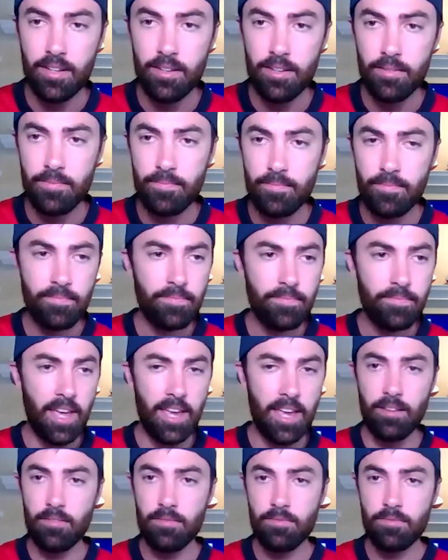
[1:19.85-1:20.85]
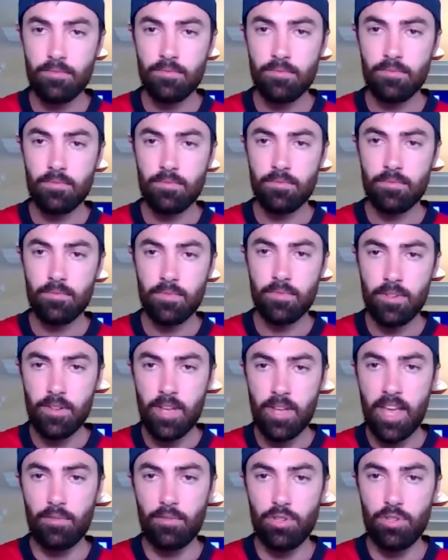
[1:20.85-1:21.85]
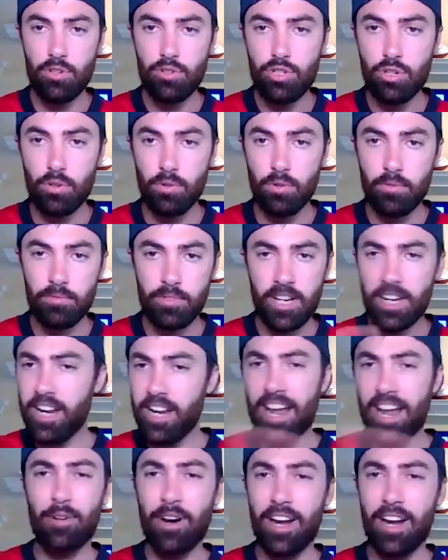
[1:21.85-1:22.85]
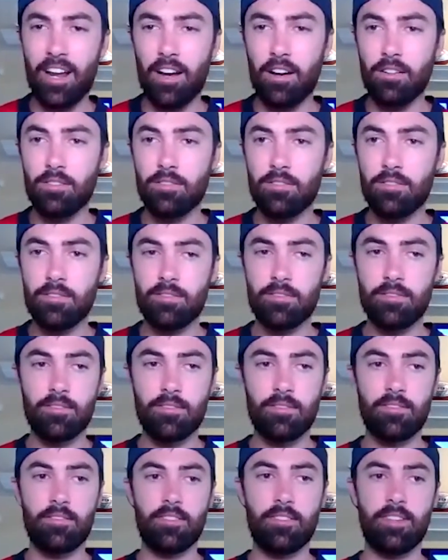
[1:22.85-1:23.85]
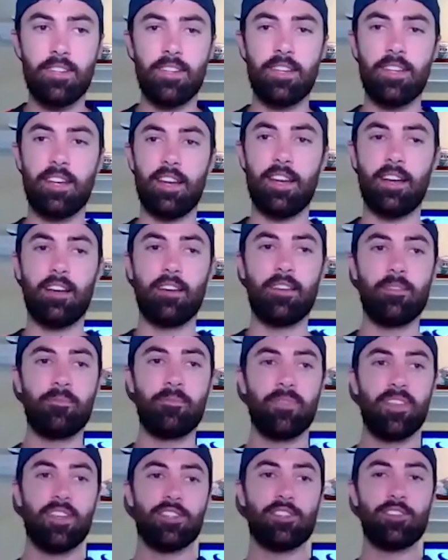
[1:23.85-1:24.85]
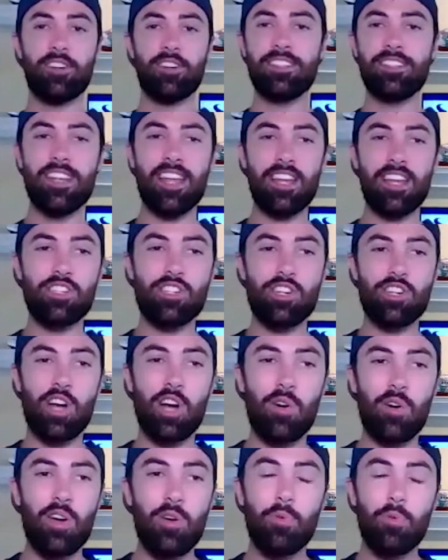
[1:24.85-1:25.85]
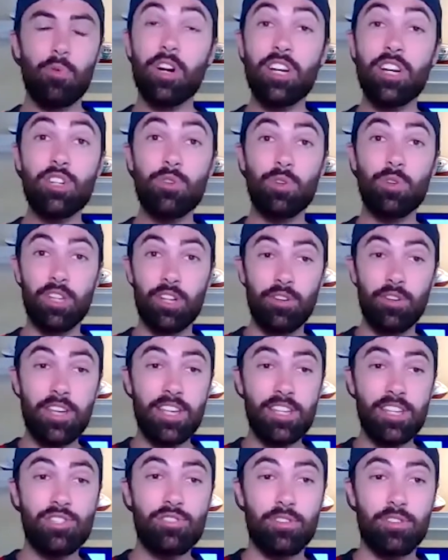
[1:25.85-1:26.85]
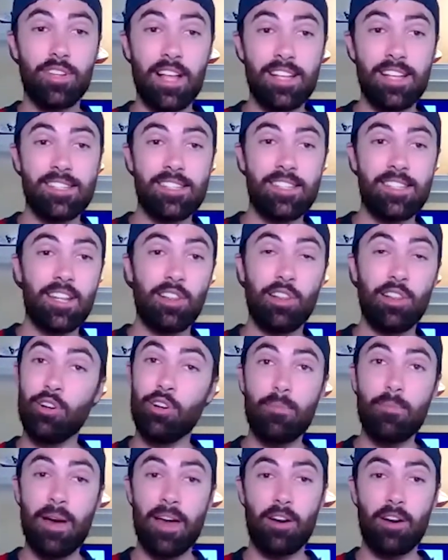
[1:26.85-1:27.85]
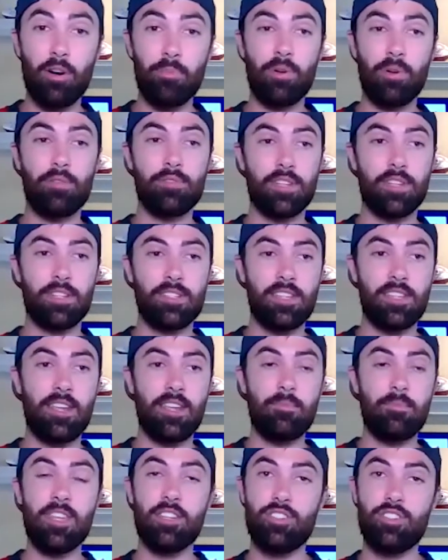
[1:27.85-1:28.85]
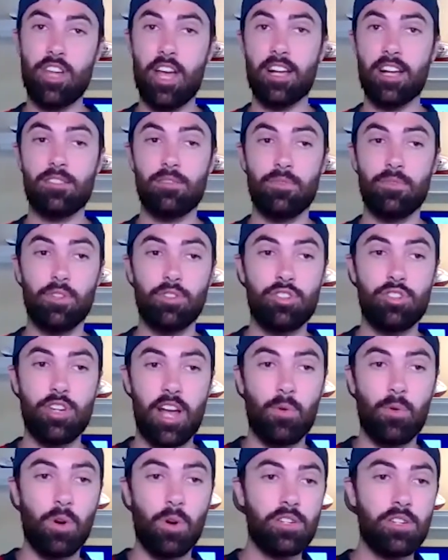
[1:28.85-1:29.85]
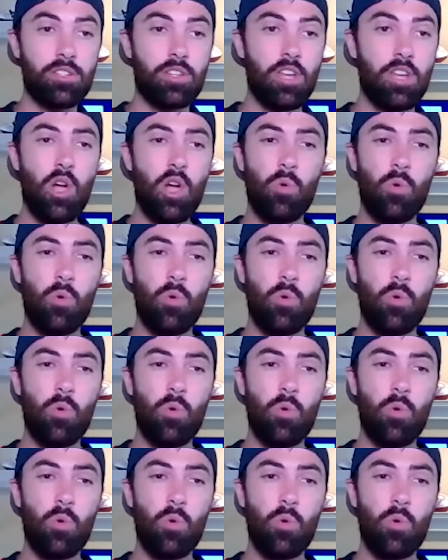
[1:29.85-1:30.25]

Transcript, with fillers: Uh, hey, hey, you two, cut it out right now. Yeah. During today's show, we're going to do a little history lesson and learn about our opposing team, the Jacksonville Jaguars.